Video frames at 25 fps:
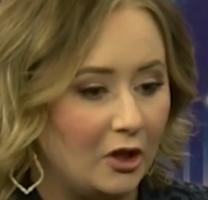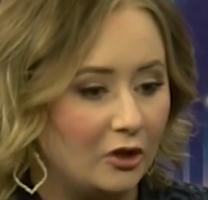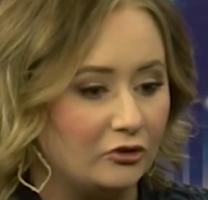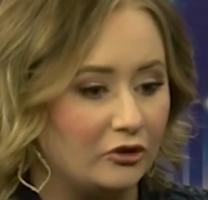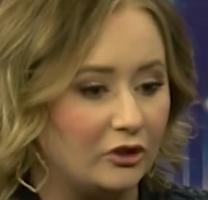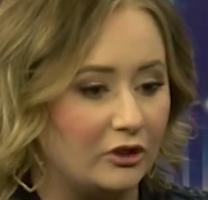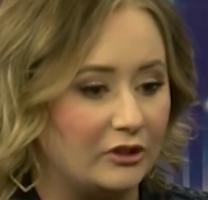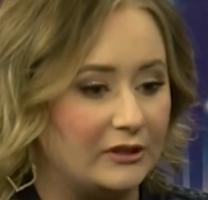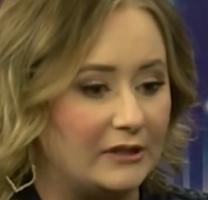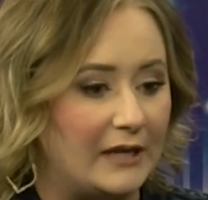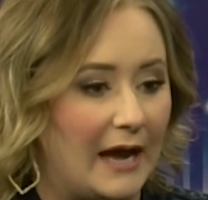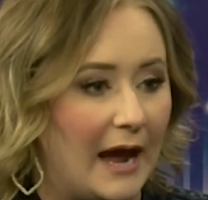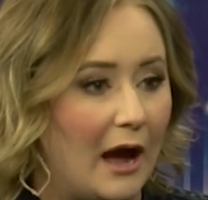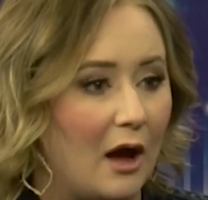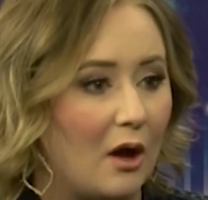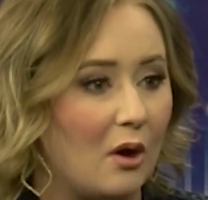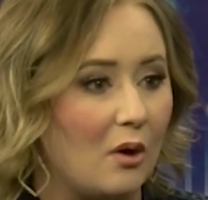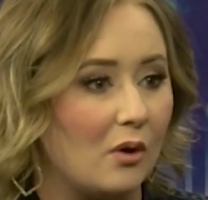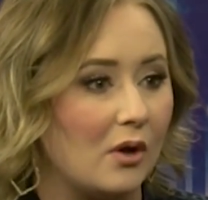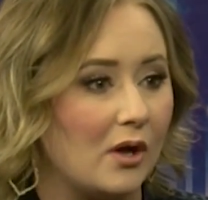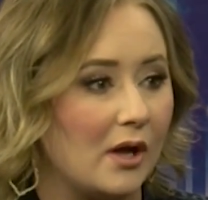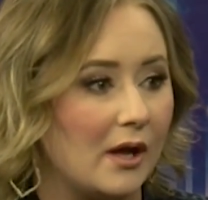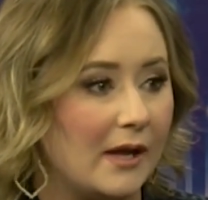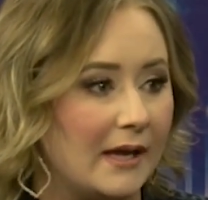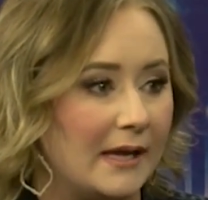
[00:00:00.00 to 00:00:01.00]
just
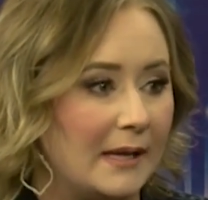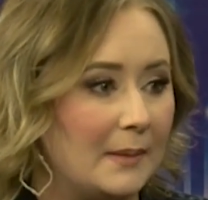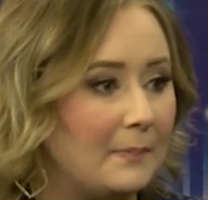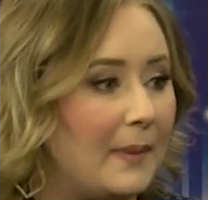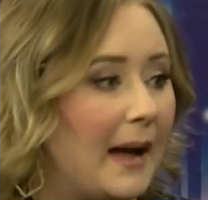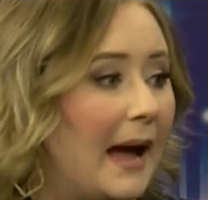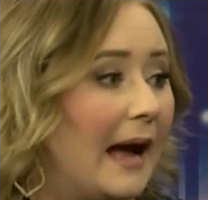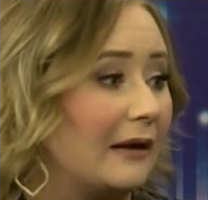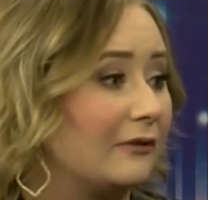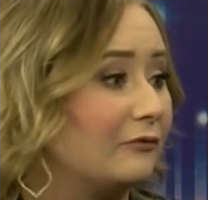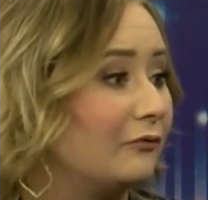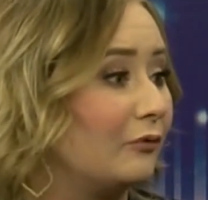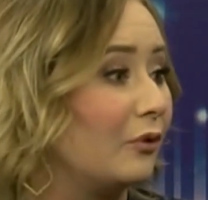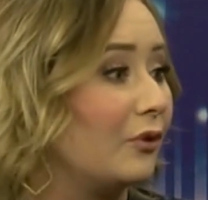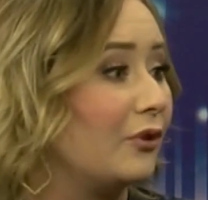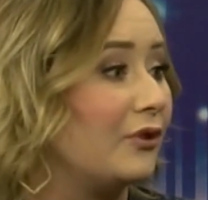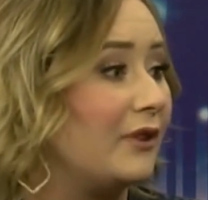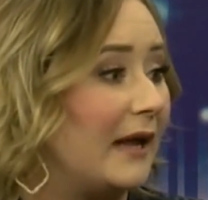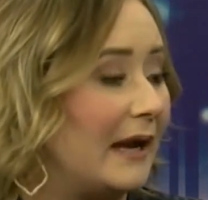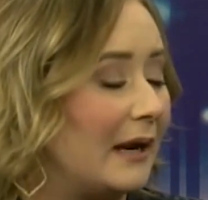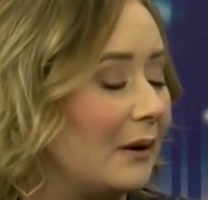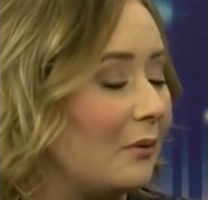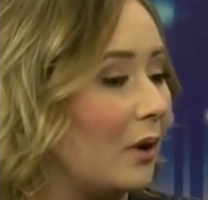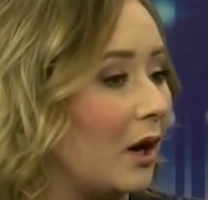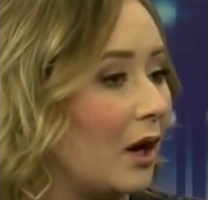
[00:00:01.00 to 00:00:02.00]
how impactful
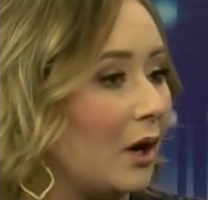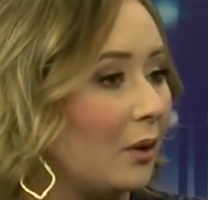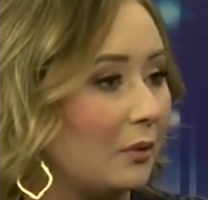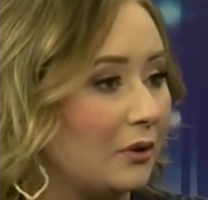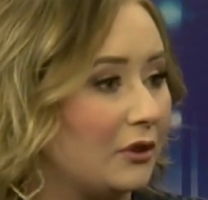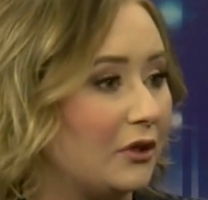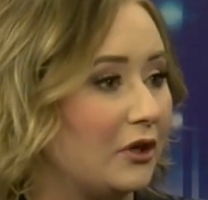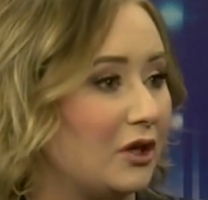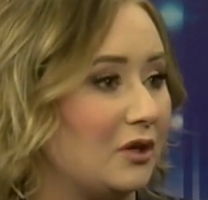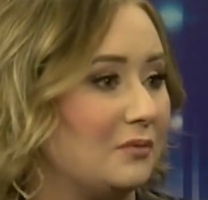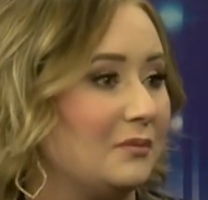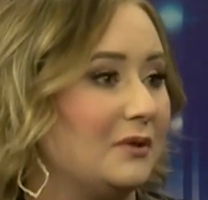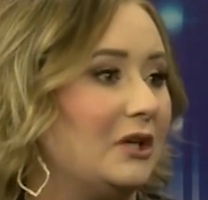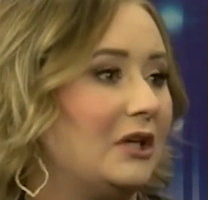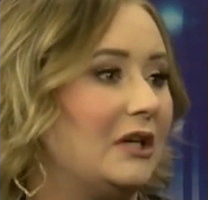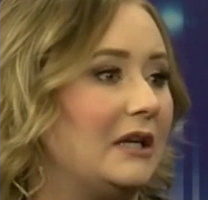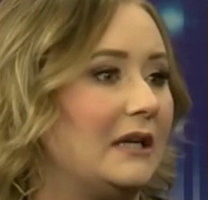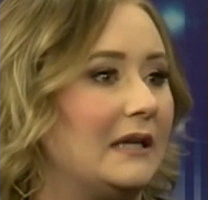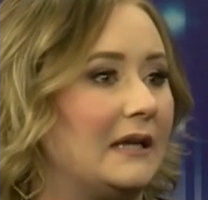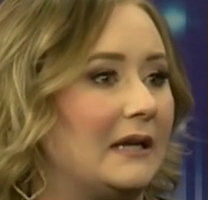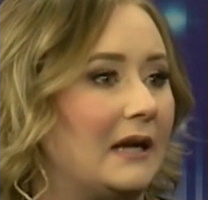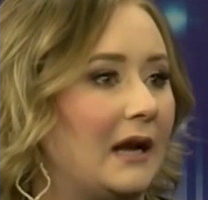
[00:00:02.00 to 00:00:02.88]
they were with the community.